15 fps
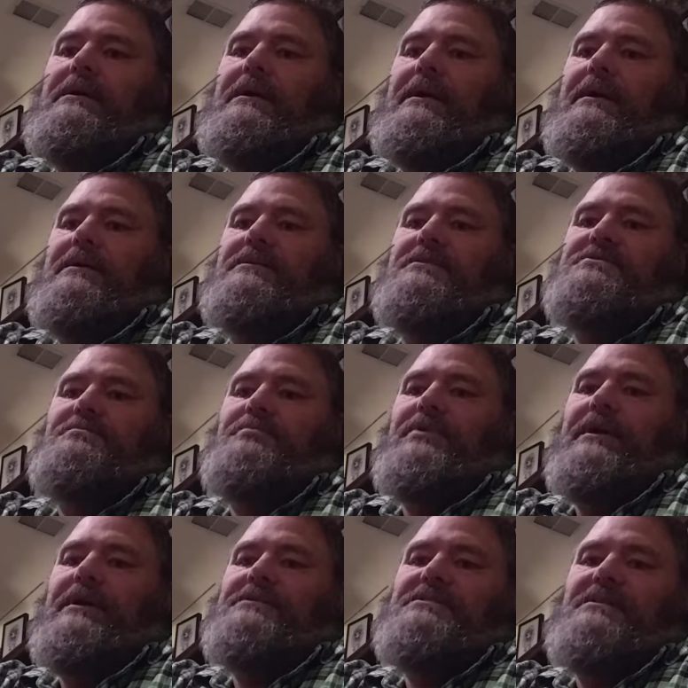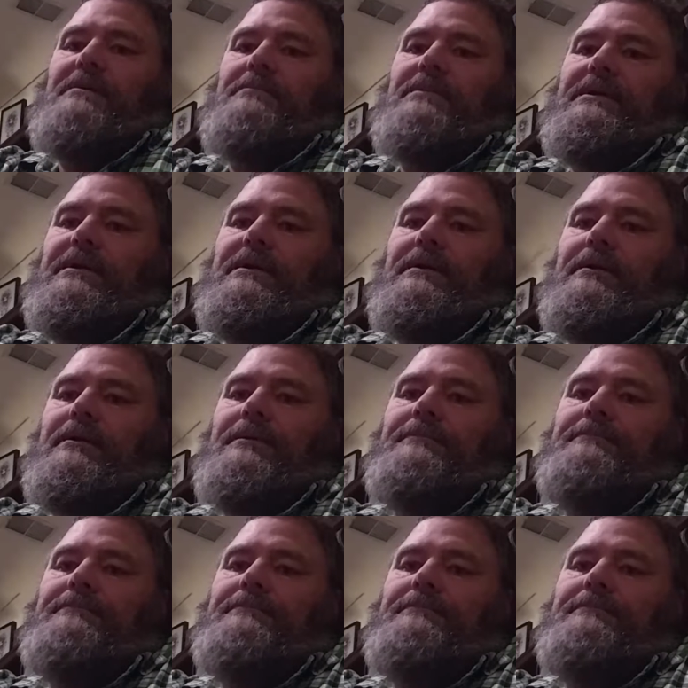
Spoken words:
and the spring assembly here.